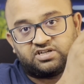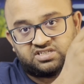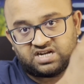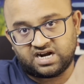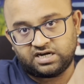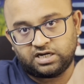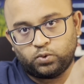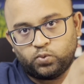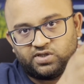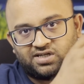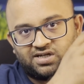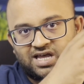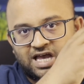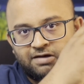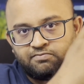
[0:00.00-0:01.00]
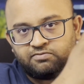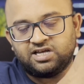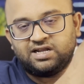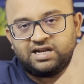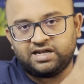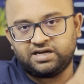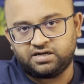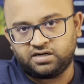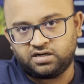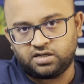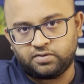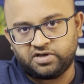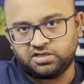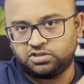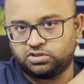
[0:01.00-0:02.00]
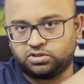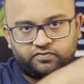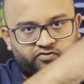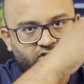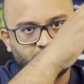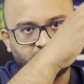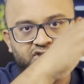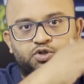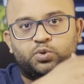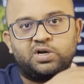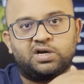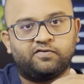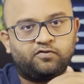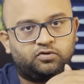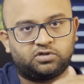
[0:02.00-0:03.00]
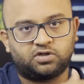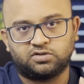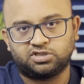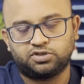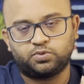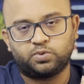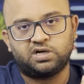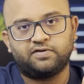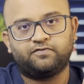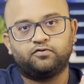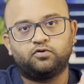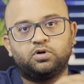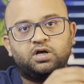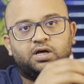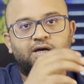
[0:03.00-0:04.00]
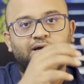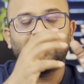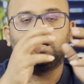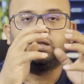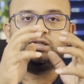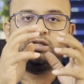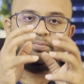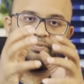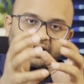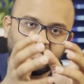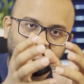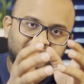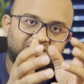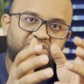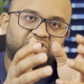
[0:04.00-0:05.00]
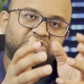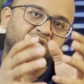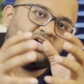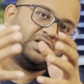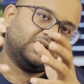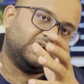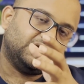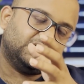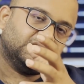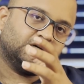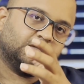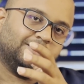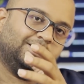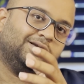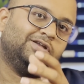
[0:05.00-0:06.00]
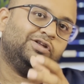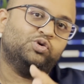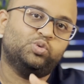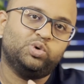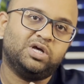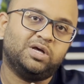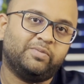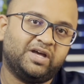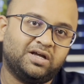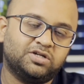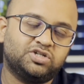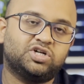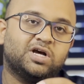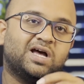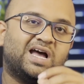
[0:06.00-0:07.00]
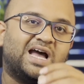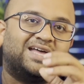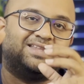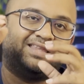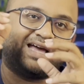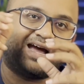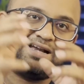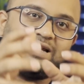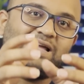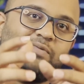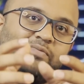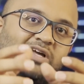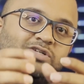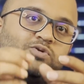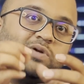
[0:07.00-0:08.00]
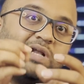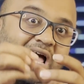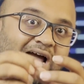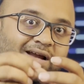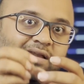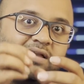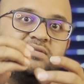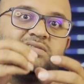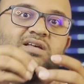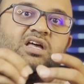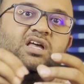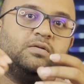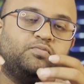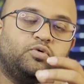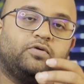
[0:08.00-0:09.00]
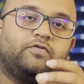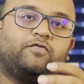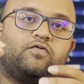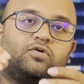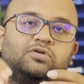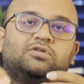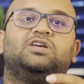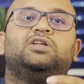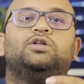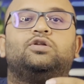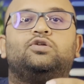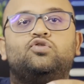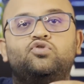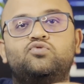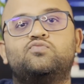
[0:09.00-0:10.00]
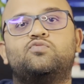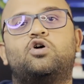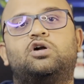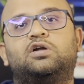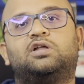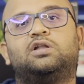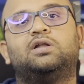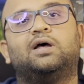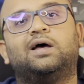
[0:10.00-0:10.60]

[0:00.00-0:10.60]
starting with an empty latent image of 1024 1024 the base is generating a new image and that image will act as the input for the new model